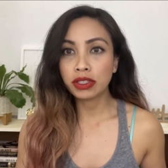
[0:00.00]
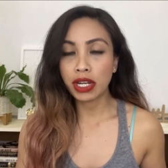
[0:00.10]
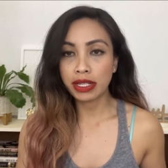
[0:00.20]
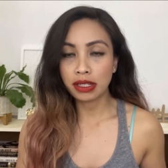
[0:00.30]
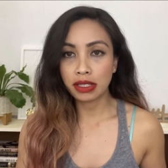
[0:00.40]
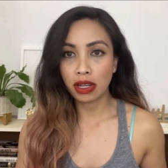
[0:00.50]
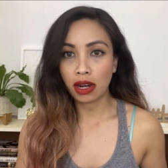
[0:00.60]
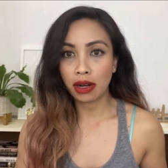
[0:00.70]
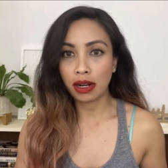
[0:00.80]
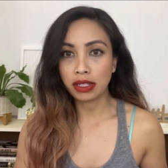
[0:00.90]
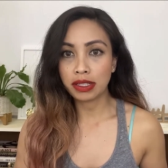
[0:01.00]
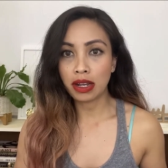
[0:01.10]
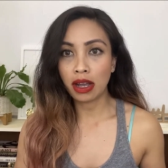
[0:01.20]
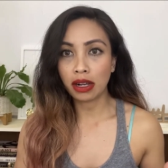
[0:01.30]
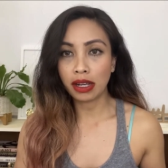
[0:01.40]
chances are, is
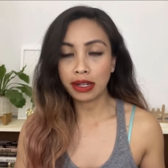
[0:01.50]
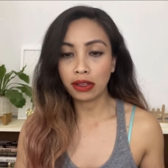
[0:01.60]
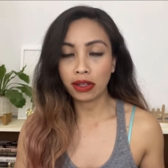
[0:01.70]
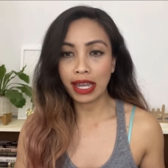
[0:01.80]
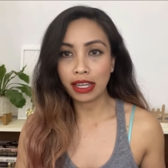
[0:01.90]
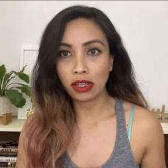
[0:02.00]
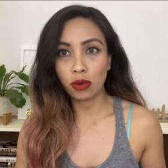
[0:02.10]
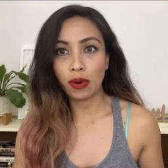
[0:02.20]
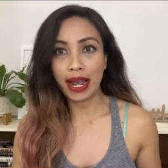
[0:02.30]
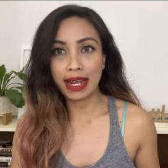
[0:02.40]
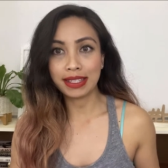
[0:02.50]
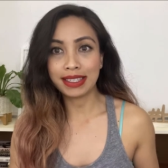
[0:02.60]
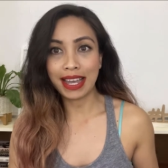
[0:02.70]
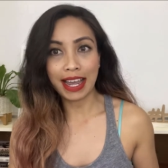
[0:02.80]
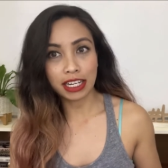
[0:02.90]
not going to look at you as
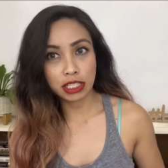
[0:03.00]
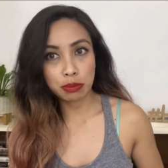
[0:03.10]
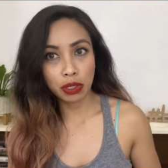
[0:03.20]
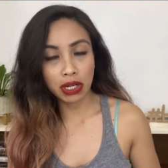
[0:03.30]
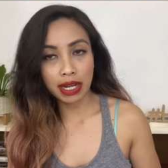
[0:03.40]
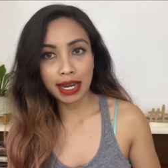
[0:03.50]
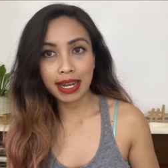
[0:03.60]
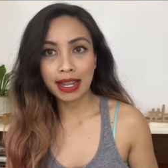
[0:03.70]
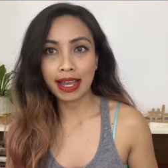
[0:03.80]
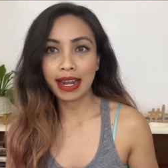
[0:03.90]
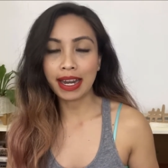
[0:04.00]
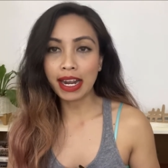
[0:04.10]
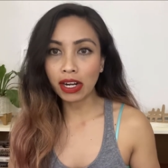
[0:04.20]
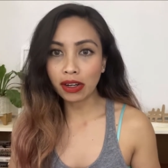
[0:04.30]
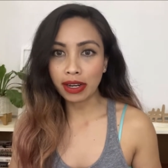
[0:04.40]
the expert in that
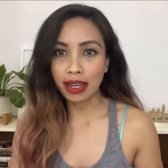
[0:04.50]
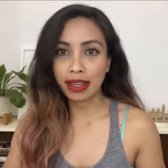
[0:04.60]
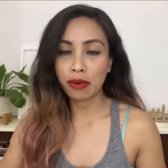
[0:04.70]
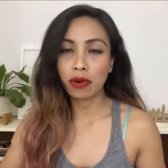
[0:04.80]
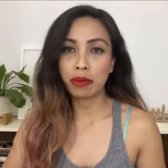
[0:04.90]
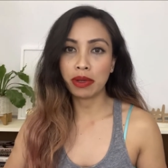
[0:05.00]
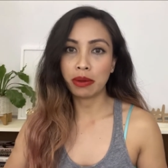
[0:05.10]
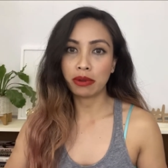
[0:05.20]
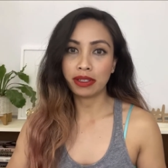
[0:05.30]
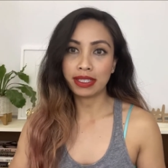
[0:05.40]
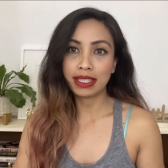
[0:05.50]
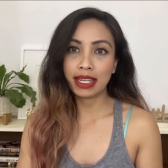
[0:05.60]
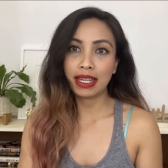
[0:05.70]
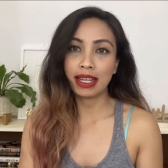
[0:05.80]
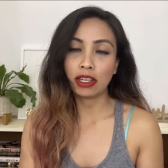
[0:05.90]
area. They want to be able to
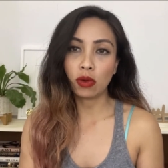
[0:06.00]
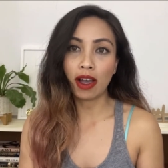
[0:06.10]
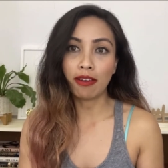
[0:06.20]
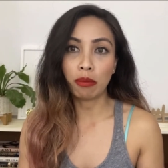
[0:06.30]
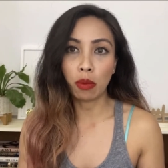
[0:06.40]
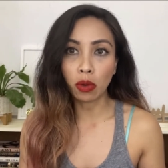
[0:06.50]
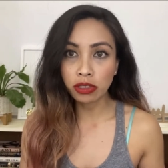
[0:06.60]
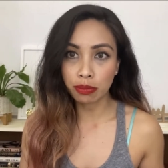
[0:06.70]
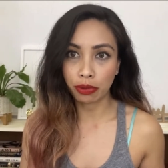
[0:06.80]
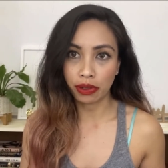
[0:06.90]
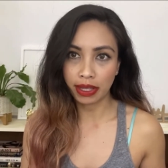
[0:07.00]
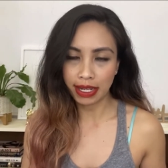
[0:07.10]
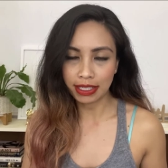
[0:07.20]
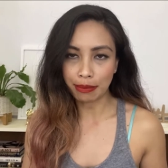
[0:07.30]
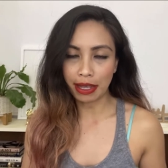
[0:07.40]
see that you have multiple
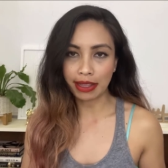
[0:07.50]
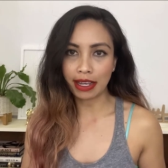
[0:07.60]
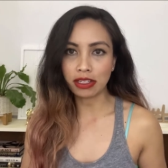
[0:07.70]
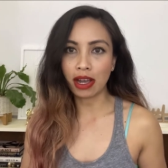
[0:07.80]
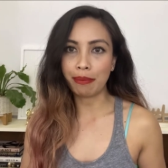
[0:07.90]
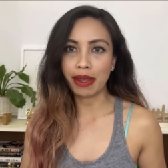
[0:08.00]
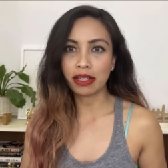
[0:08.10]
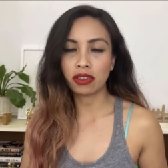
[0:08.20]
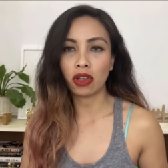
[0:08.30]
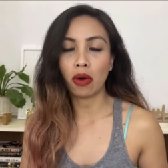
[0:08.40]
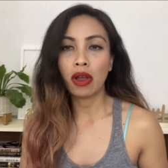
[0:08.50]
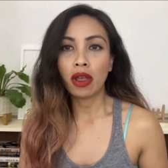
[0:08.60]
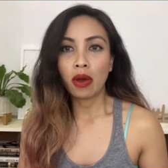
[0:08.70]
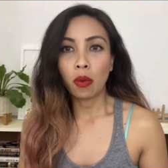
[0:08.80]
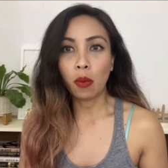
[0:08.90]
things about that topic. So
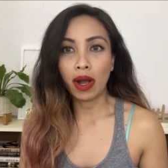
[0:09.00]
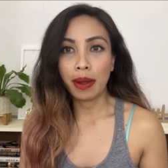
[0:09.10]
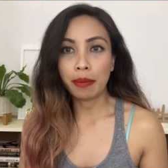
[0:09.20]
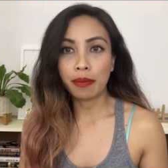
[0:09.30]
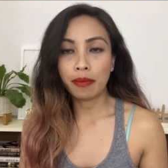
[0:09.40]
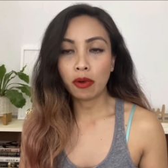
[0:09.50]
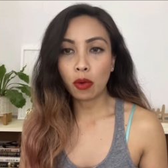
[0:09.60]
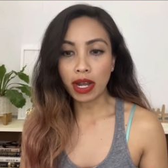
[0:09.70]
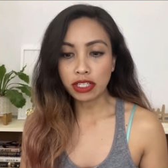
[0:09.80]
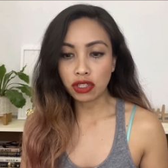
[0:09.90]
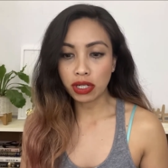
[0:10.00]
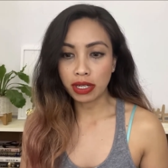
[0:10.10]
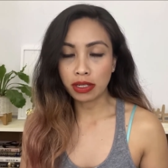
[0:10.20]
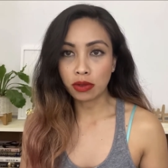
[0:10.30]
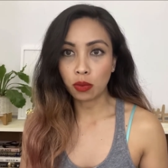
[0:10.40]
what
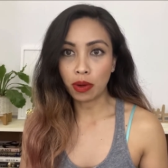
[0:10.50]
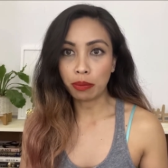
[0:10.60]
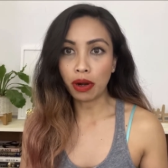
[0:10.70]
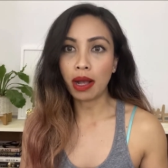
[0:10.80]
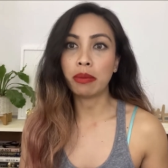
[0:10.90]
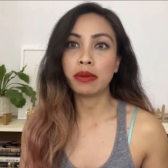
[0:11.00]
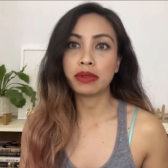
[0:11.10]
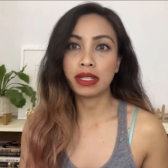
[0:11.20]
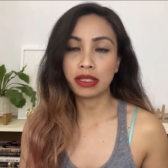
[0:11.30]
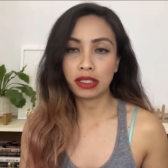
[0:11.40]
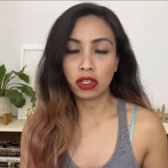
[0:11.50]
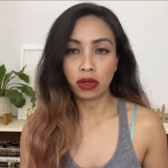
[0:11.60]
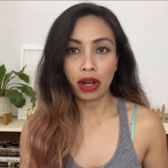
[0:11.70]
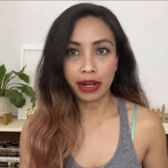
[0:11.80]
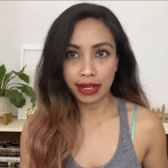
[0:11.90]
questions, what problems does
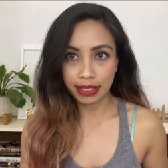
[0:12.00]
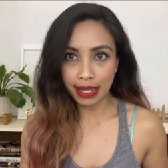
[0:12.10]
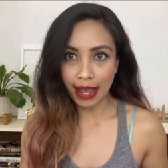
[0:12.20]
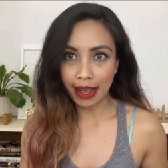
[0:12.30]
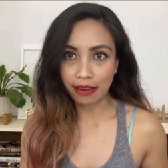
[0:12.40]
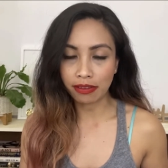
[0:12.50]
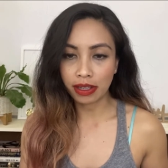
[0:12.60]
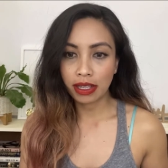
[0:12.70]
your audience have